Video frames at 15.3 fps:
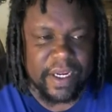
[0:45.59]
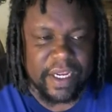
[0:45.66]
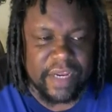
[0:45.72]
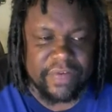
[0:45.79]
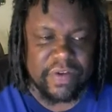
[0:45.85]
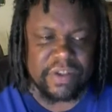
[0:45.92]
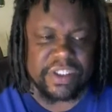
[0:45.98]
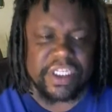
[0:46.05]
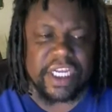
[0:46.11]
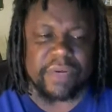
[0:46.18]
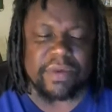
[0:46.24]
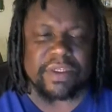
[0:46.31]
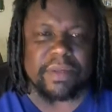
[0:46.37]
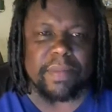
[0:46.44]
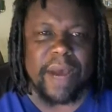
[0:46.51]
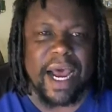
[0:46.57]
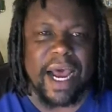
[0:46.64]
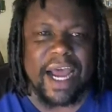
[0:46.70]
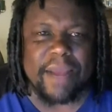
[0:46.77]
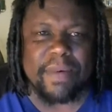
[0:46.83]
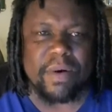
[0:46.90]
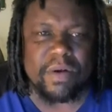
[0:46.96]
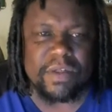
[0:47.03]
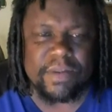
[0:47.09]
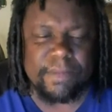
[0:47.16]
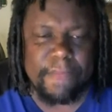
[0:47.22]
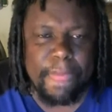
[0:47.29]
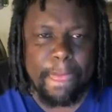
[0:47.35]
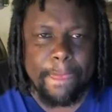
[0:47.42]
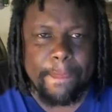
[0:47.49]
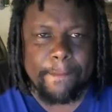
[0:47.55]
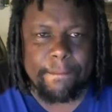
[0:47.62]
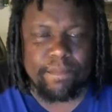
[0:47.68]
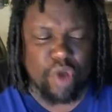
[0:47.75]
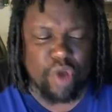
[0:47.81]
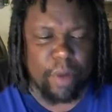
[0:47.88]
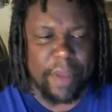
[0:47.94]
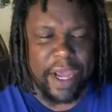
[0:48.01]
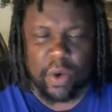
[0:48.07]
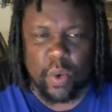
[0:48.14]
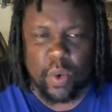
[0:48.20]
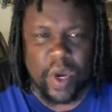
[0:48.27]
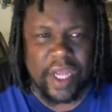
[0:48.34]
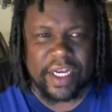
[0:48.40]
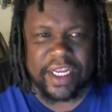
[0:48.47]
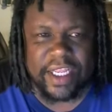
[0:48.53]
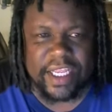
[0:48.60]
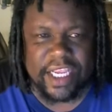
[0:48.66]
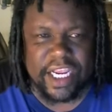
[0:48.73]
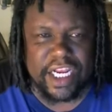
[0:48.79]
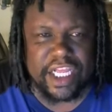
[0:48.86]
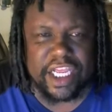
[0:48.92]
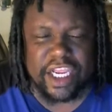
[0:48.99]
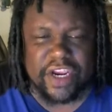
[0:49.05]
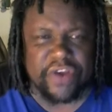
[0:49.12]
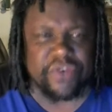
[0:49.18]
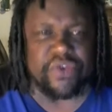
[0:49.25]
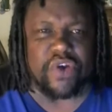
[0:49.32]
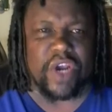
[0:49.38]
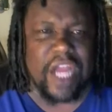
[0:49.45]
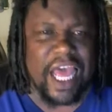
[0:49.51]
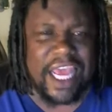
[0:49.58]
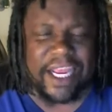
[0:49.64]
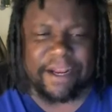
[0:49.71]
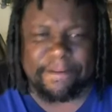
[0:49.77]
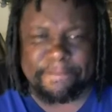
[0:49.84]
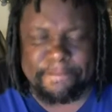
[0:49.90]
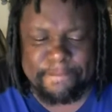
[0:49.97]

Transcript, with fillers: If you stick with the Bible, no matter what any Israelite